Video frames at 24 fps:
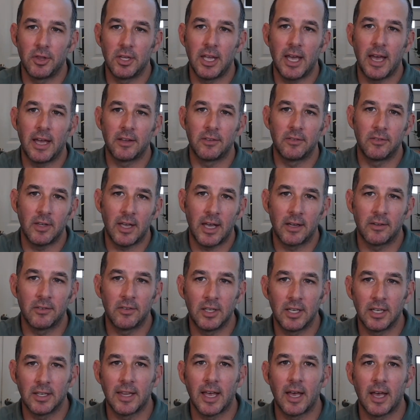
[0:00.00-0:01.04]
/ the
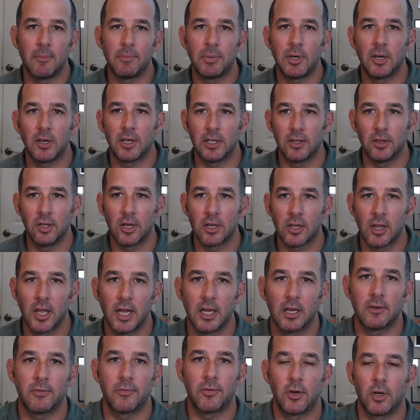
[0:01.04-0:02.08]
exiting that period look
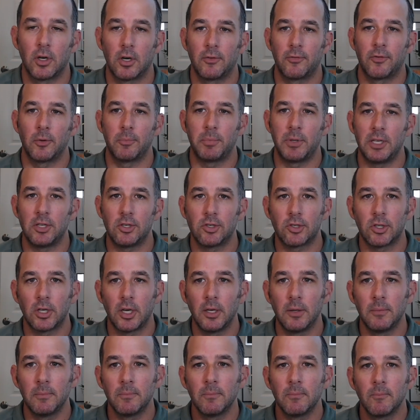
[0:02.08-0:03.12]
like for
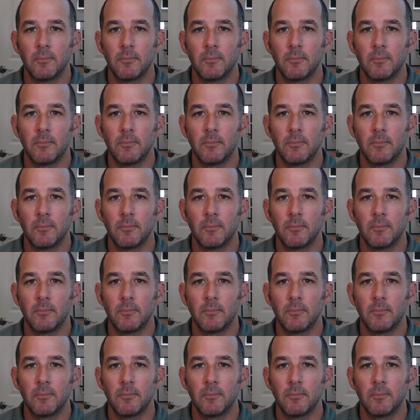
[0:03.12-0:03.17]
Peachtree?